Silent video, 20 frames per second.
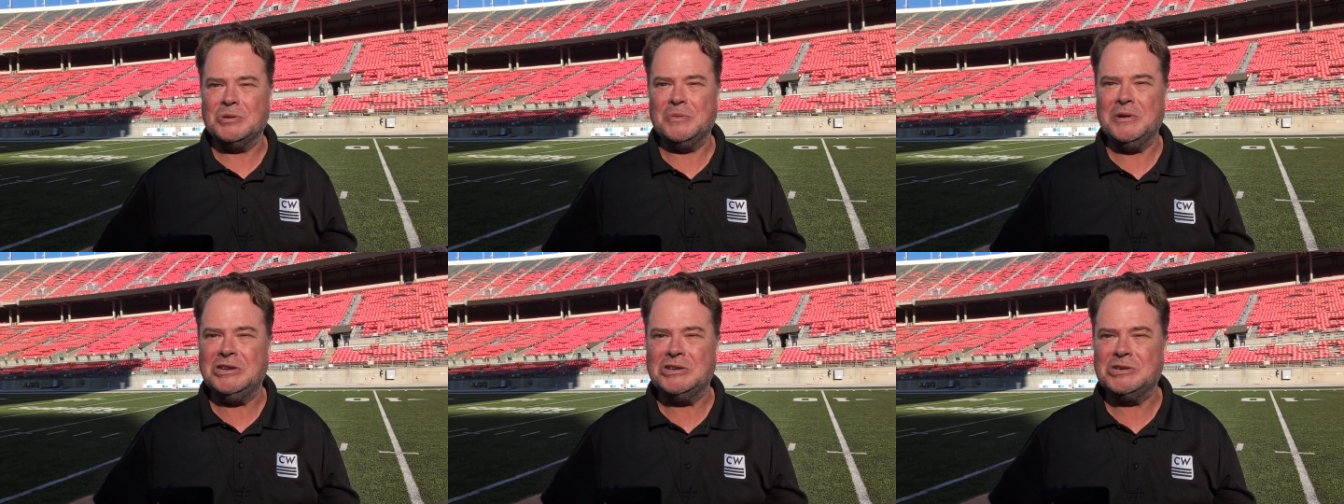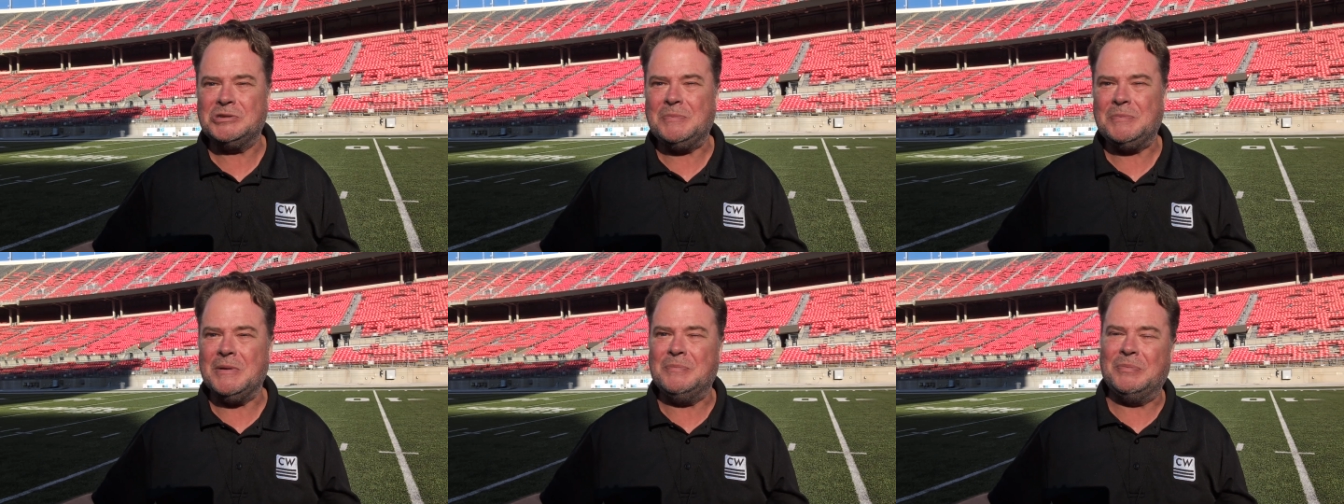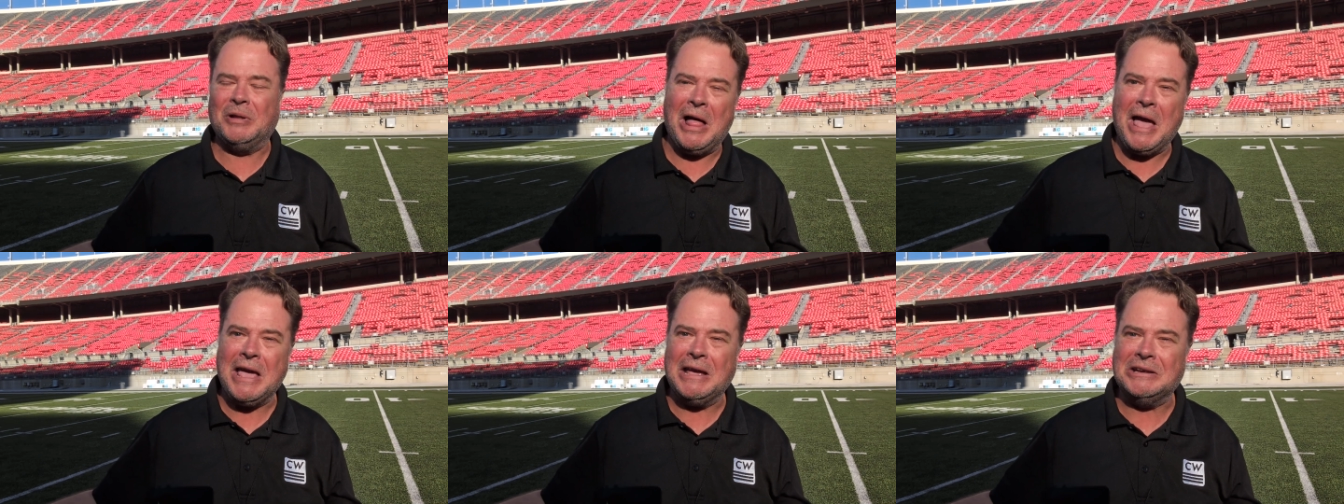we just be
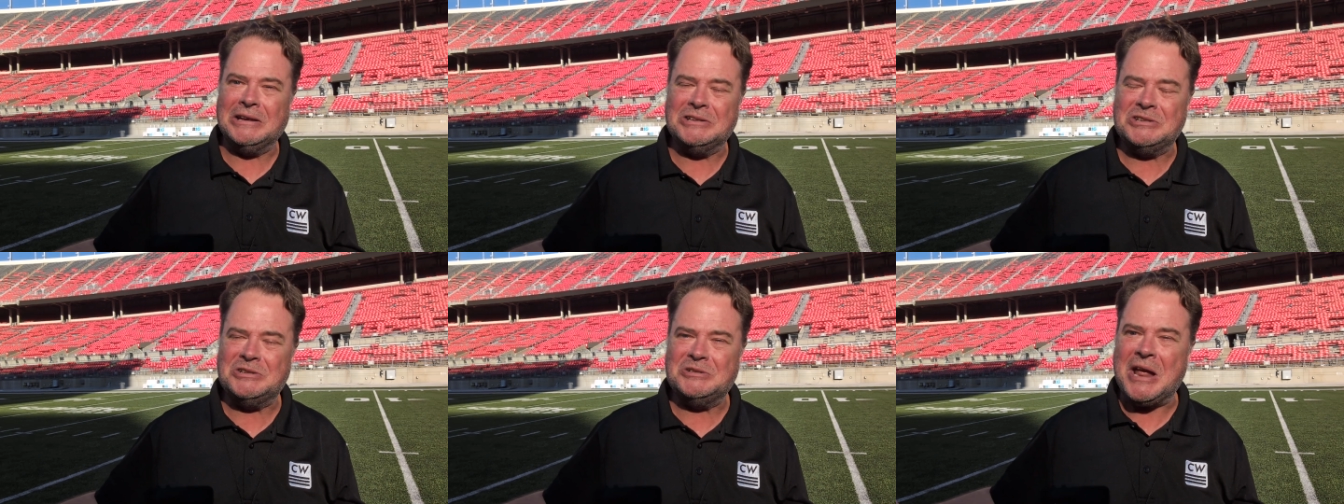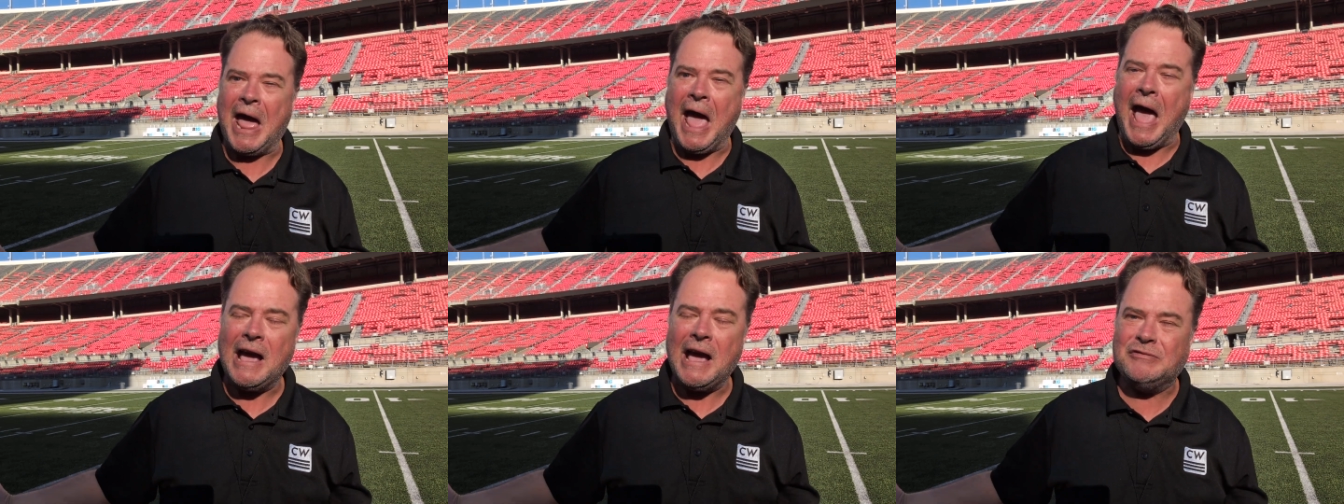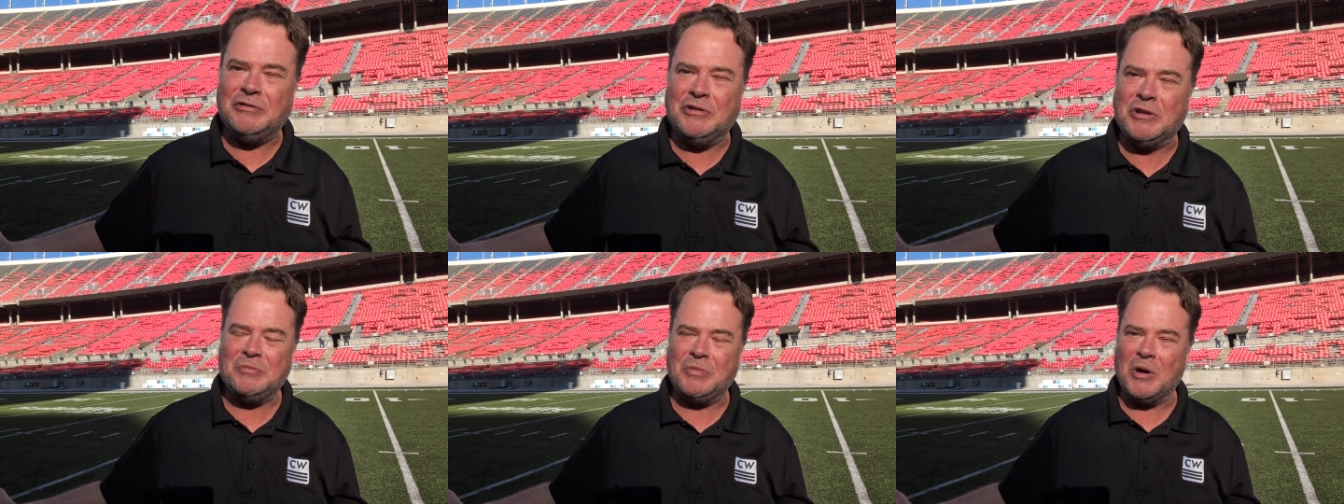playing tag
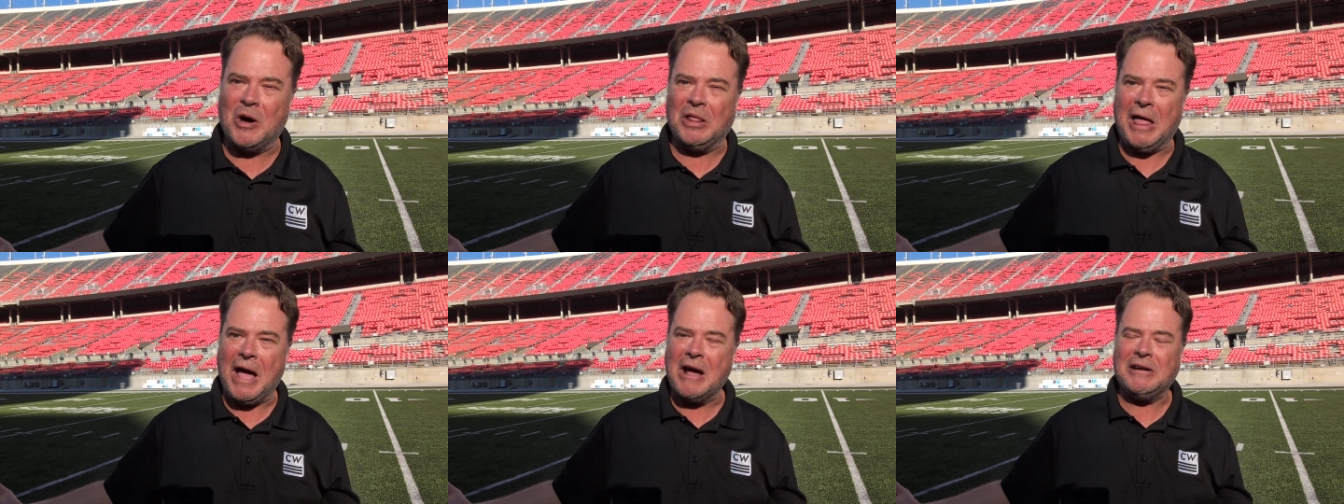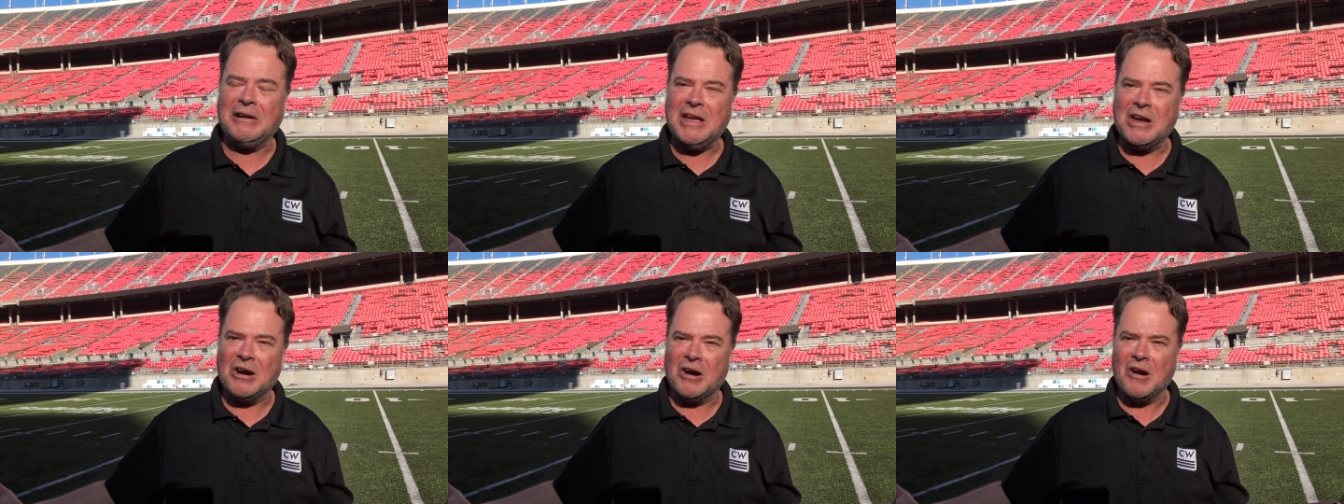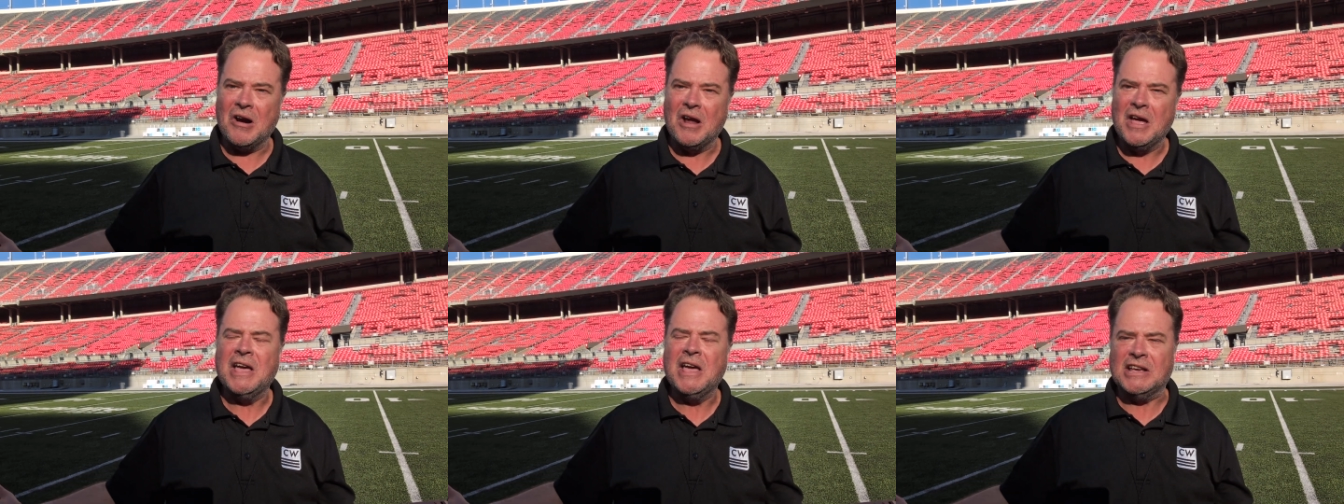football out here?